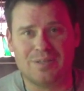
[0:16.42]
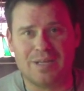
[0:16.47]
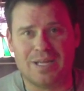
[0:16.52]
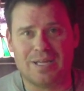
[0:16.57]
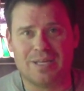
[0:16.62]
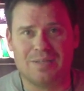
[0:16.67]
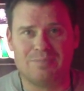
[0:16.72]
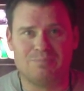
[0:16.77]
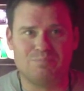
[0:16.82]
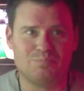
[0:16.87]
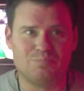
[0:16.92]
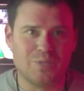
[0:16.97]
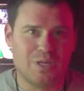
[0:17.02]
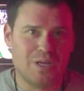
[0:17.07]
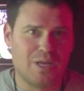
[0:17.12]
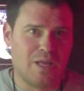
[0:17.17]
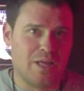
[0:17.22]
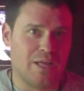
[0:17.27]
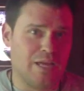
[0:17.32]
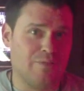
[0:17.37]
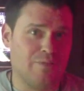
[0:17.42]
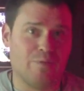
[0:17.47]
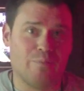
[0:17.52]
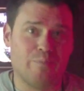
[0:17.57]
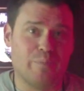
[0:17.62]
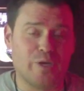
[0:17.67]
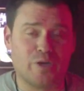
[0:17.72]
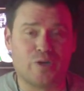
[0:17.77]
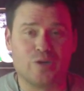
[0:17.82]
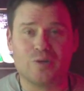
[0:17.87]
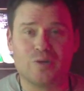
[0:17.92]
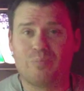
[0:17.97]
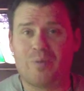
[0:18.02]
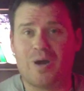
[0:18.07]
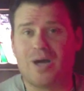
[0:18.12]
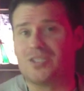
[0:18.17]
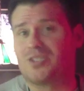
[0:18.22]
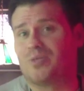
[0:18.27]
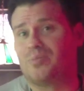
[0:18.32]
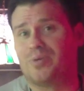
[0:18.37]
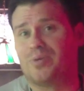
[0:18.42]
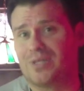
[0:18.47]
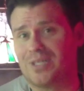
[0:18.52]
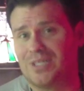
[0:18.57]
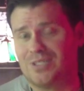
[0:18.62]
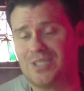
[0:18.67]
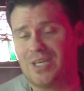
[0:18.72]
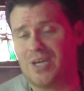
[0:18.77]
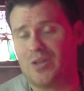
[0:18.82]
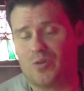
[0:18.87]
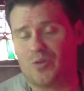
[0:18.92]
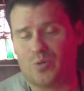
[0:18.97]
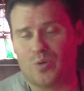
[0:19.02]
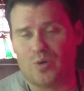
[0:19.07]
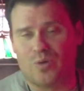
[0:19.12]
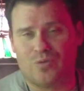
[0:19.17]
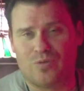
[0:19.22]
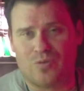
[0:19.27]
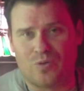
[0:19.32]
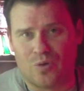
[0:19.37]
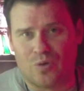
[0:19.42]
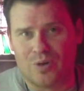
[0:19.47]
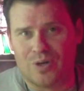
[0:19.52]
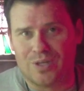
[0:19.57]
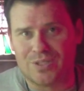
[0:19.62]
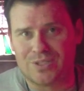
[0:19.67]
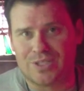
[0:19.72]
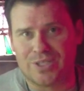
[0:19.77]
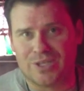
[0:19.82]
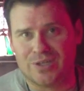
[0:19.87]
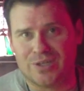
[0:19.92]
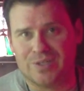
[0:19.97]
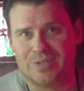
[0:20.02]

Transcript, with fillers: and even bigger possibilities down the road for us here,